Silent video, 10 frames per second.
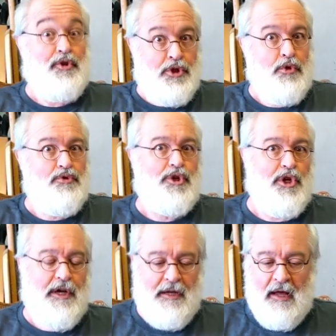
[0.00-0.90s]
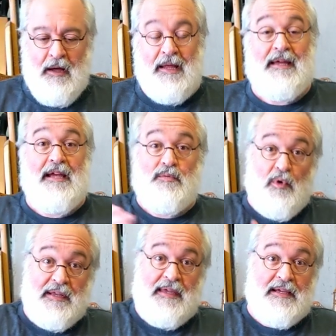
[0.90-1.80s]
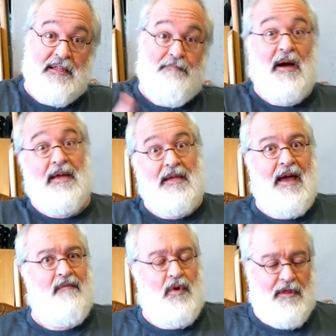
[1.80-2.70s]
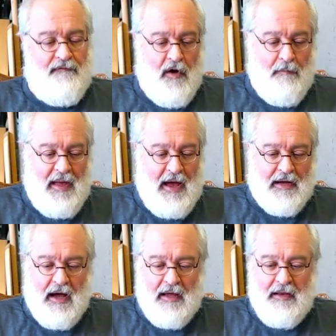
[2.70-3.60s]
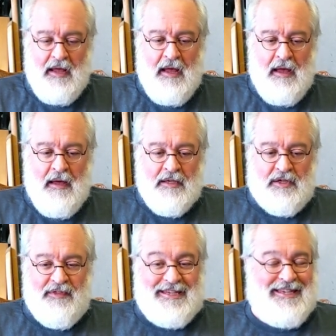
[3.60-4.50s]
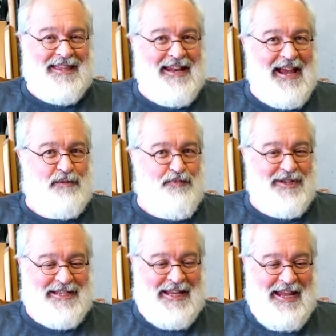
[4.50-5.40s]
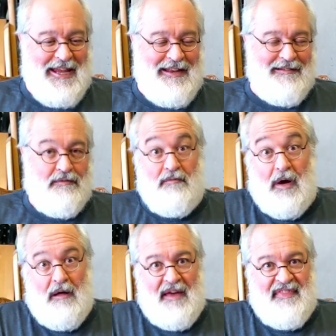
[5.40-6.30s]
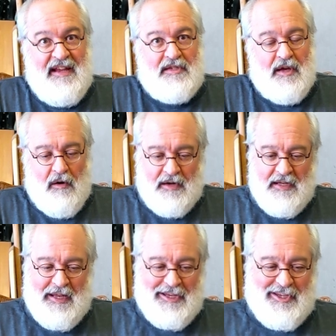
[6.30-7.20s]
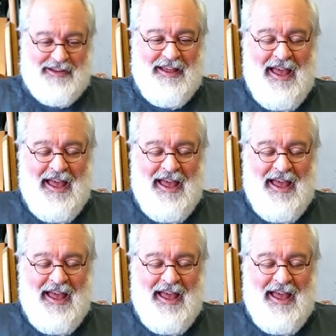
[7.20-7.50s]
Two's good. In case one kicks the bucket, you have one to fall back on. So this is the nice pristine, well, I think so, condition